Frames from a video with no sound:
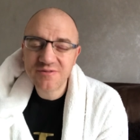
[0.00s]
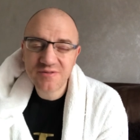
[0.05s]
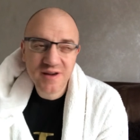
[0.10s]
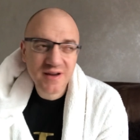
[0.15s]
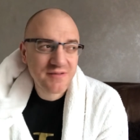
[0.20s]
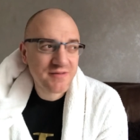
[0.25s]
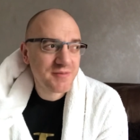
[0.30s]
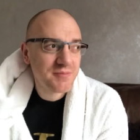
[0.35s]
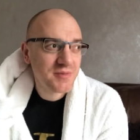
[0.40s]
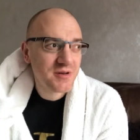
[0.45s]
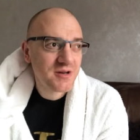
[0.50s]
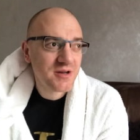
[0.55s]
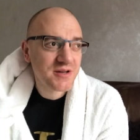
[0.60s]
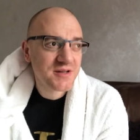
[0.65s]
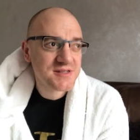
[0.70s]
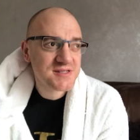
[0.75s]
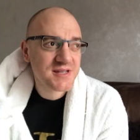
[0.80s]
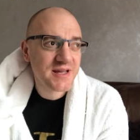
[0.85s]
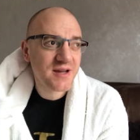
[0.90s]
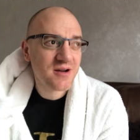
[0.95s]
favour him, but like
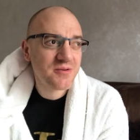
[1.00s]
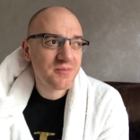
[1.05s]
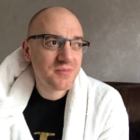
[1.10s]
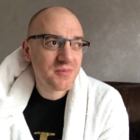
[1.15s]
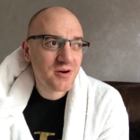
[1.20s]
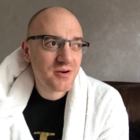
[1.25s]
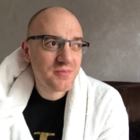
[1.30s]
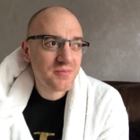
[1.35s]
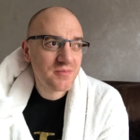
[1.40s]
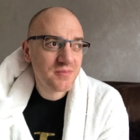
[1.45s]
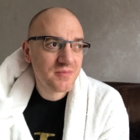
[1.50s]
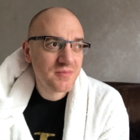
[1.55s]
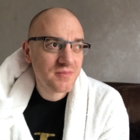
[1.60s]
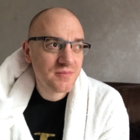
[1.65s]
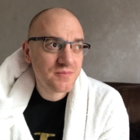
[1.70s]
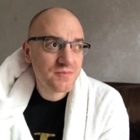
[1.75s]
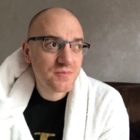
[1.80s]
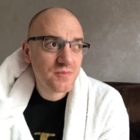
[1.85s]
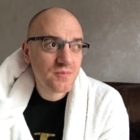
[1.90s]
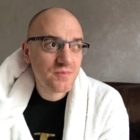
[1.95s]
I say, I'm, I'm
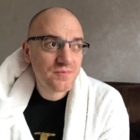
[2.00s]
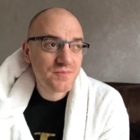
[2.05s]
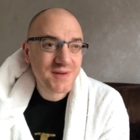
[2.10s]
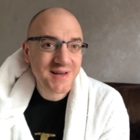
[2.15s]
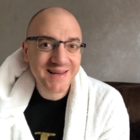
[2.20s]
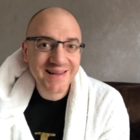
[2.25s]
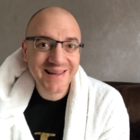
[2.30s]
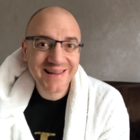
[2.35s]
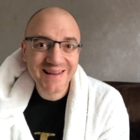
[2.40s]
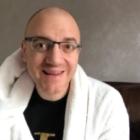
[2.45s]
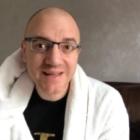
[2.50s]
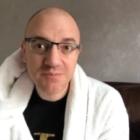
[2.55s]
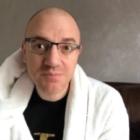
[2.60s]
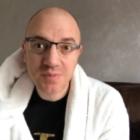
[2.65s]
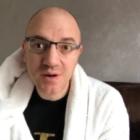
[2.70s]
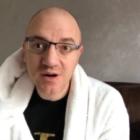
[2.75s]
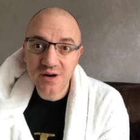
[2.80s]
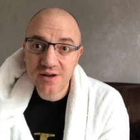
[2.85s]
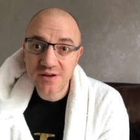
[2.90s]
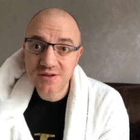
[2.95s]
clearly
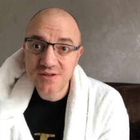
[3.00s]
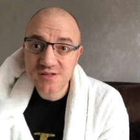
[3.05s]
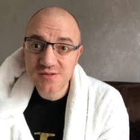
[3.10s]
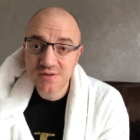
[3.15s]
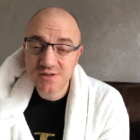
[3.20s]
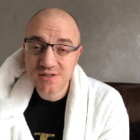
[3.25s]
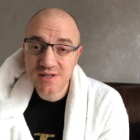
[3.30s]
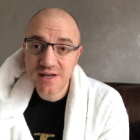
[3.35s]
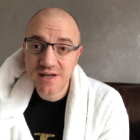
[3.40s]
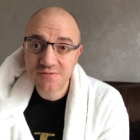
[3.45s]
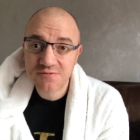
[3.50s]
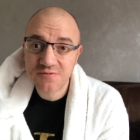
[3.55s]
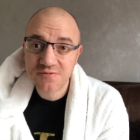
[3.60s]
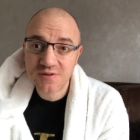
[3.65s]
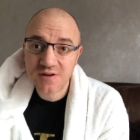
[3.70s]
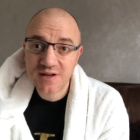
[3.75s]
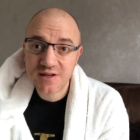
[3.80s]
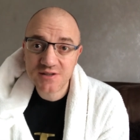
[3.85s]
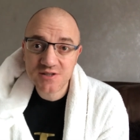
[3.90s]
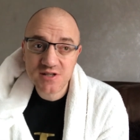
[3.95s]
biased because I have a
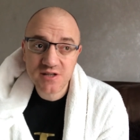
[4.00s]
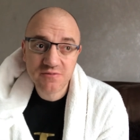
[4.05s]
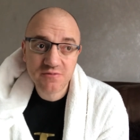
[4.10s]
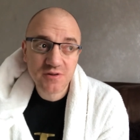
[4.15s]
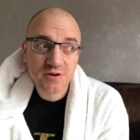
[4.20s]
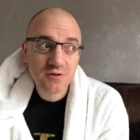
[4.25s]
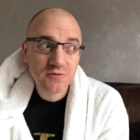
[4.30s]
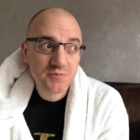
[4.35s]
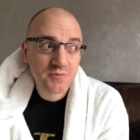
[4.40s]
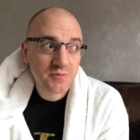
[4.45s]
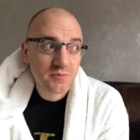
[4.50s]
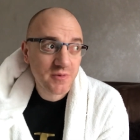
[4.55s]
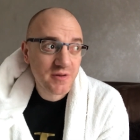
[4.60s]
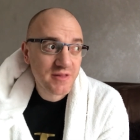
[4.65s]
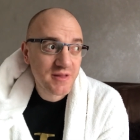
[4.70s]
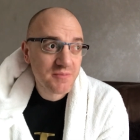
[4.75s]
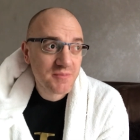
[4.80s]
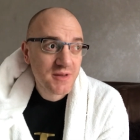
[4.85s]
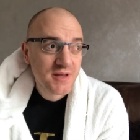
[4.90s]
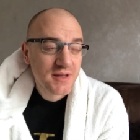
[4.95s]
financial involvement with
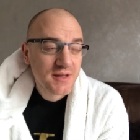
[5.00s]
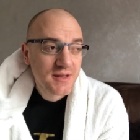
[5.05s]
him,